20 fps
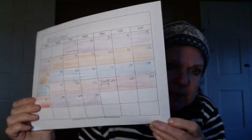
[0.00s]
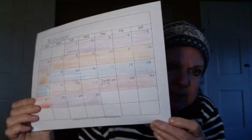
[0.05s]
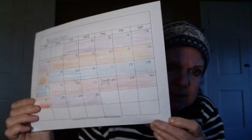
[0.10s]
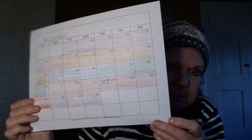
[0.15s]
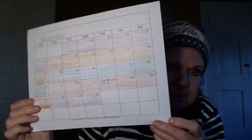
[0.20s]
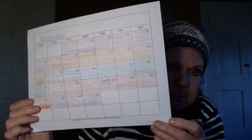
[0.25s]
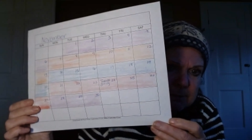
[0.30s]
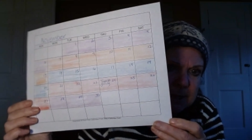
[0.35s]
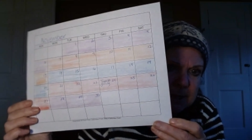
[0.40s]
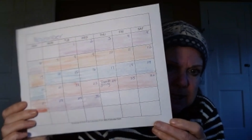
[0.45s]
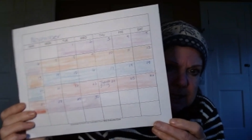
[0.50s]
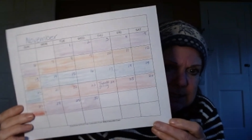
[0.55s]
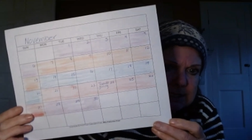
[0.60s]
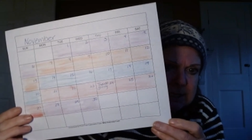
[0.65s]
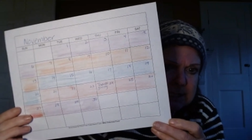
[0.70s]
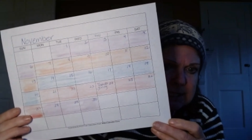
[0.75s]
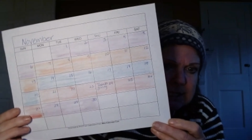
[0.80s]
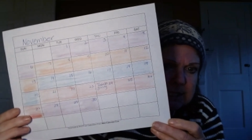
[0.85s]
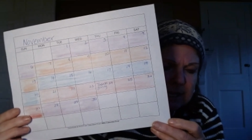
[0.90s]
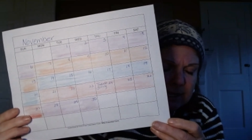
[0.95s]
is
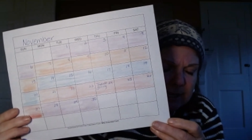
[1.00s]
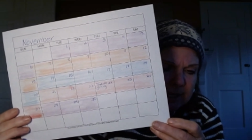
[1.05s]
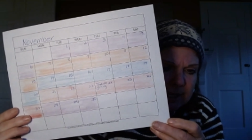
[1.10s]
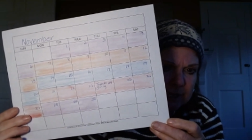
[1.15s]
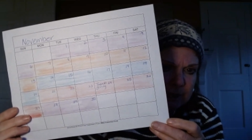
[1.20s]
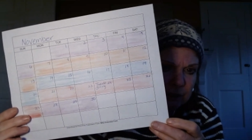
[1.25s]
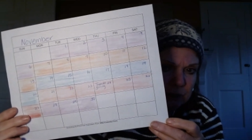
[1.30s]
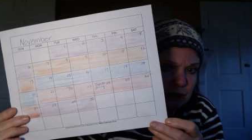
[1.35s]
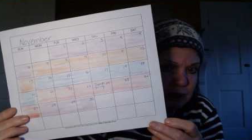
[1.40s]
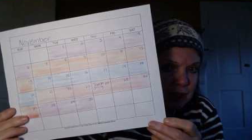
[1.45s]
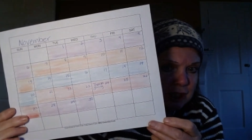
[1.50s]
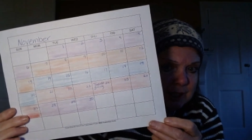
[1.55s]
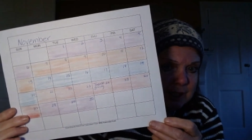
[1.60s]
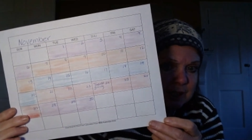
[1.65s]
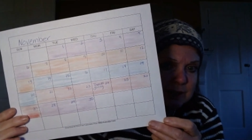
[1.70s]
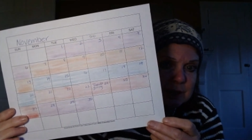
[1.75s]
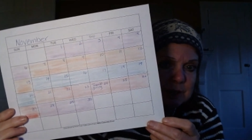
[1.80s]
Mandy energy.